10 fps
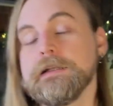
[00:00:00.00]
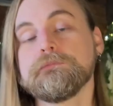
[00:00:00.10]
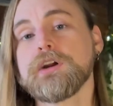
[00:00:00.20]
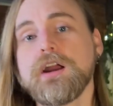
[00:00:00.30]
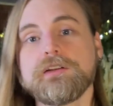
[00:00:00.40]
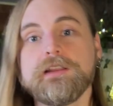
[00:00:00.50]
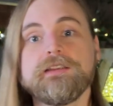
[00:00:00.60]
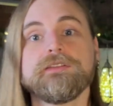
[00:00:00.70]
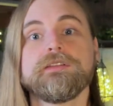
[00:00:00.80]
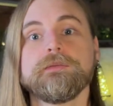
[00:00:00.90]

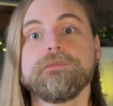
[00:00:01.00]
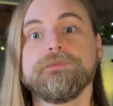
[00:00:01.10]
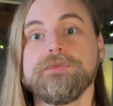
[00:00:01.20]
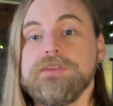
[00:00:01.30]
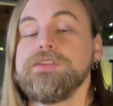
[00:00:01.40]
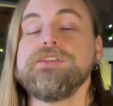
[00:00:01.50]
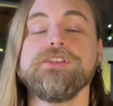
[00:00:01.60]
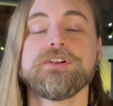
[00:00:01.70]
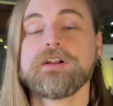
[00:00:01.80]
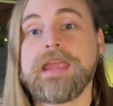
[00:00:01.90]
Regardless,
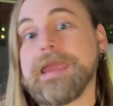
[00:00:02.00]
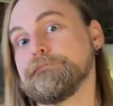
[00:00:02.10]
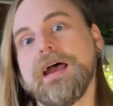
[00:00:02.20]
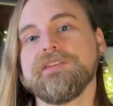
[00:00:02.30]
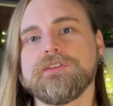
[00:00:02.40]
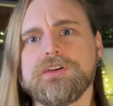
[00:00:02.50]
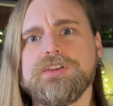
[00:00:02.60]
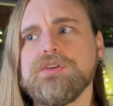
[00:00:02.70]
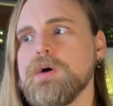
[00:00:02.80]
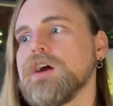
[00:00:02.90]
you're a game master.
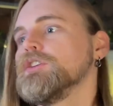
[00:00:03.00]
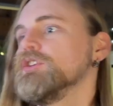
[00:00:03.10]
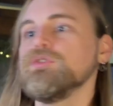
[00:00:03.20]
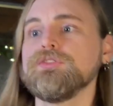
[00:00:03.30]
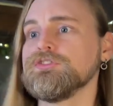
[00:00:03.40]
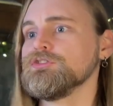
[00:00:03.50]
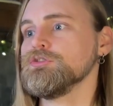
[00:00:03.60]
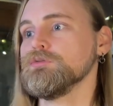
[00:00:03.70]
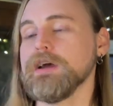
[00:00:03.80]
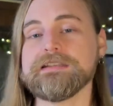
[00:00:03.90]
You are used
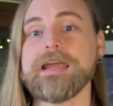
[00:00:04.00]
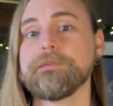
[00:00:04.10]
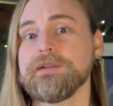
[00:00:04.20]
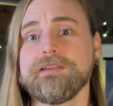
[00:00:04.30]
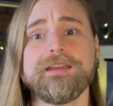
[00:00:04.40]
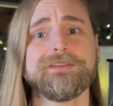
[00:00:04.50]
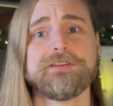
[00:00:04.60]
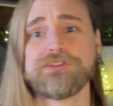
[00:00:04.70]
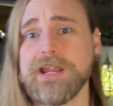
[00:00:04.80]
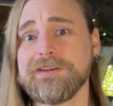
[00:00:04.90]
to adapting things
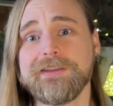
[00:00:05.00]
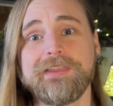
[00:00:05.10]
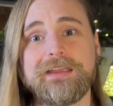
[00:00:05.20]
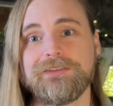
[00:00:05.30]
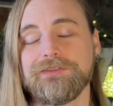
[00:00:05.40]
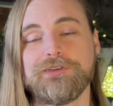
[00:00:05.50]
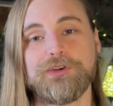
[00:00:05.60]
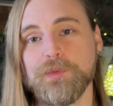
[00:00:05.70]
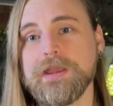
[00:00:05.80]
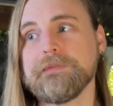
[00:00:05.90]
and changing things to
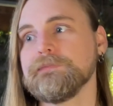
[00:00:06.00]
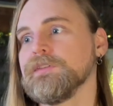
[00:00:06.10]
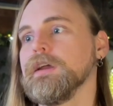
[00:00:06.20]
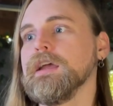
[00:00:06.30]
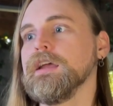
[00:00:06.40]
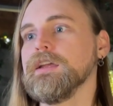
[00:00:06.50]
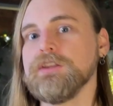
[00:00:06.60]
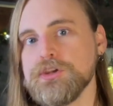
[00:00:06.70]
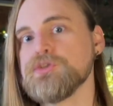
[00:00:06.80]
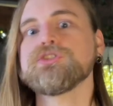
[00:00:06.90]
your whims.
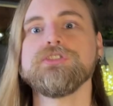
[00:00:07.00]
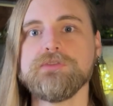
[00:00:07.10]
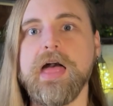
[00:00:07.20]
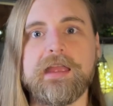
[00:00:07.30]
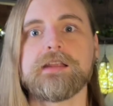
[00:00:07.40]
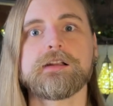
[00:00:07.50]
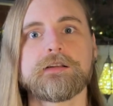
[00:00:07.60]
You should do that here.